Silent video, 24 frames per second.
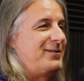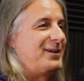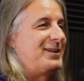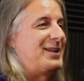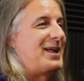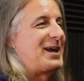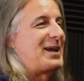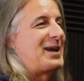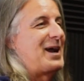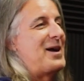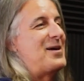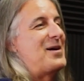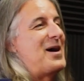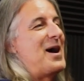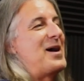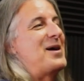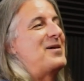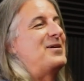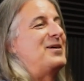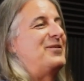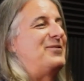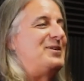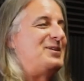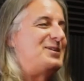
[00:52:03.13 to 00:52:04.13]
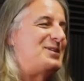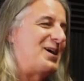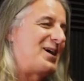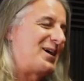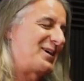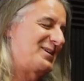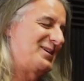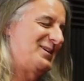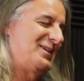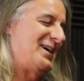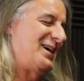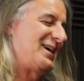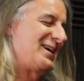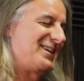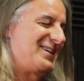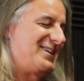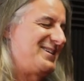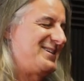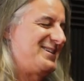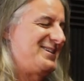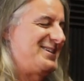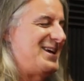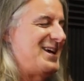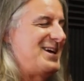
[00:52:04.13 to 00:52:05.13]
Right. Like I, I, if you talk to like
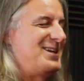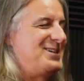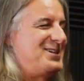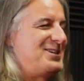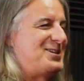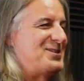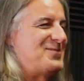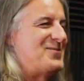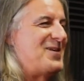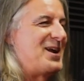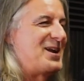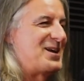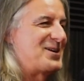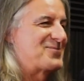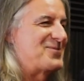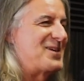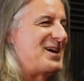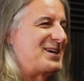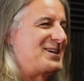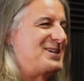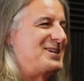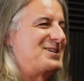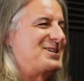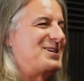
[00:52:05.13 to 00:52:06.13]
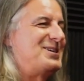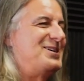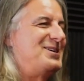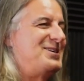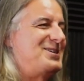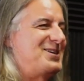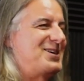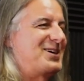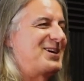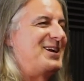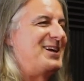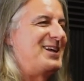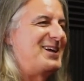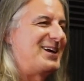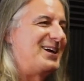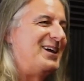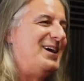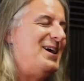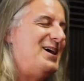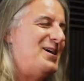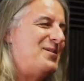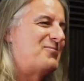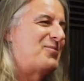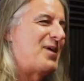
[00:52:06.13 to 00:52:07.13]
ten shamanic practitioners, some people gonna are going
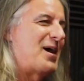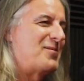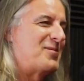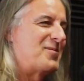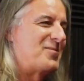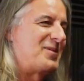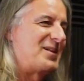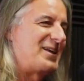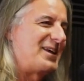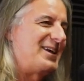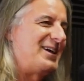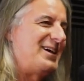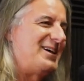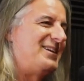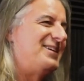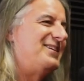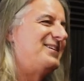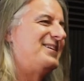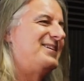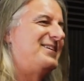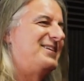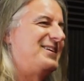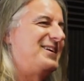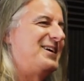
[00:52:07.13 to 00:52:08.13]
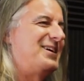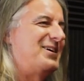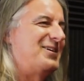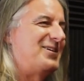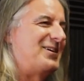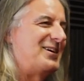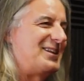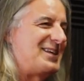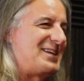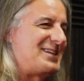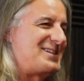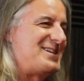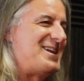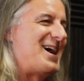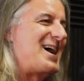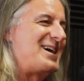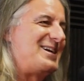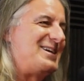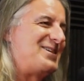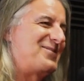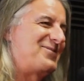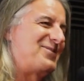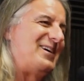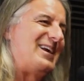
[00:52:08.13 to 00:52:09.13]
to be different. probably get you know at least
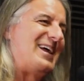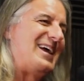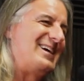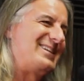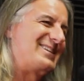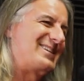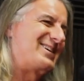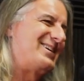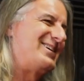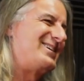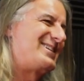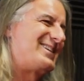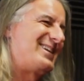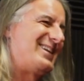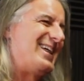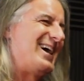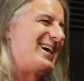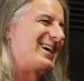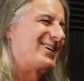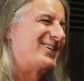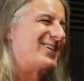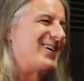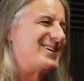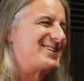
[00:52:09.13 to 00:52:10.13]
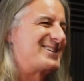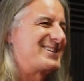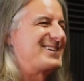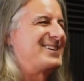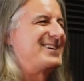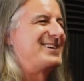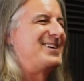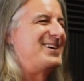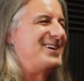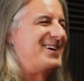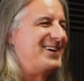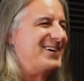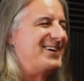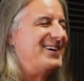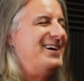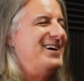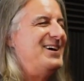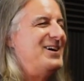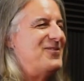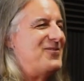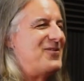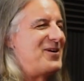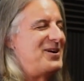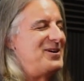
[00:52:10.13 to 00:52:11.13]
nine different answers yeah, to that of course, question. Of know?
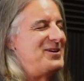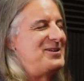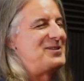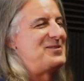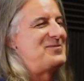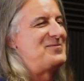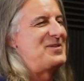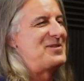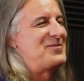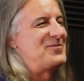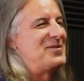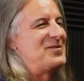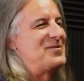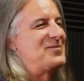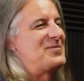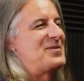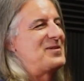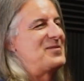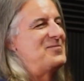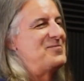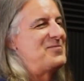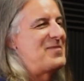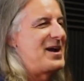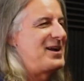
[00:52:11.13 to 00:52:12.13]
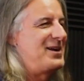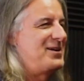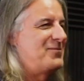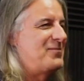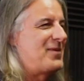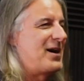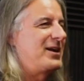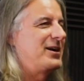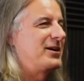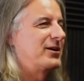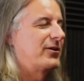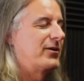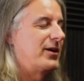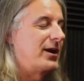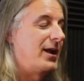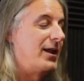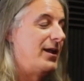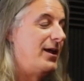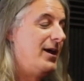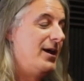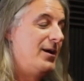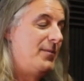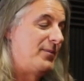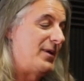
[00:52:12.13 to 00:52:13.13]
course. One or two people be, might might agree on
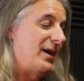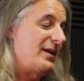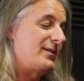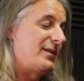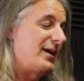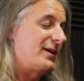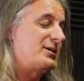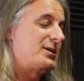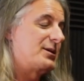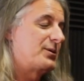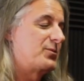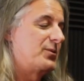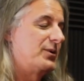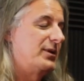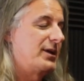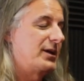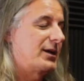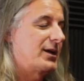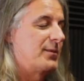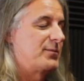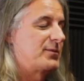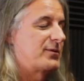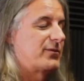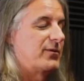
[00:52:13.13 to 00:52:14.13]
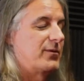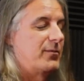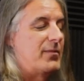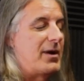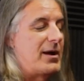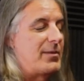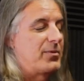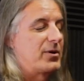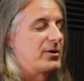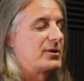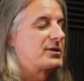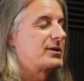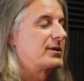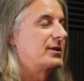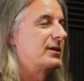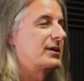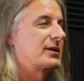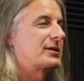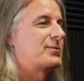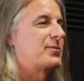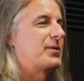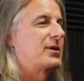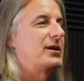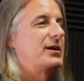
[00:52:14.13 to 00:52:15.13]
it. That that just really comes from my personal
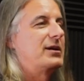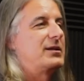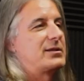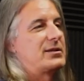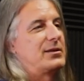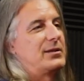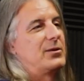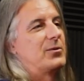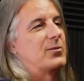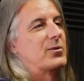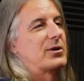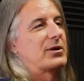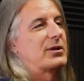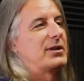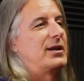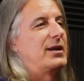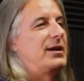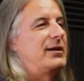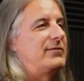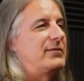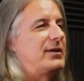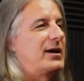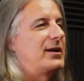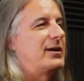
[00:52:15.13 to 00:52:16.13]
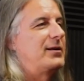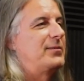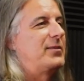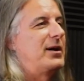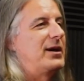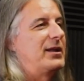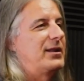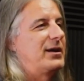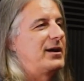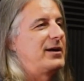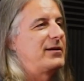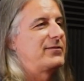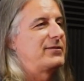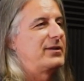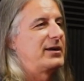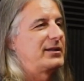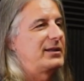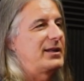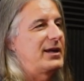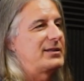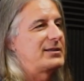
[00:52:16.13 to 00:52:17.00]
experience and the work that I've done in my life. Like yeah.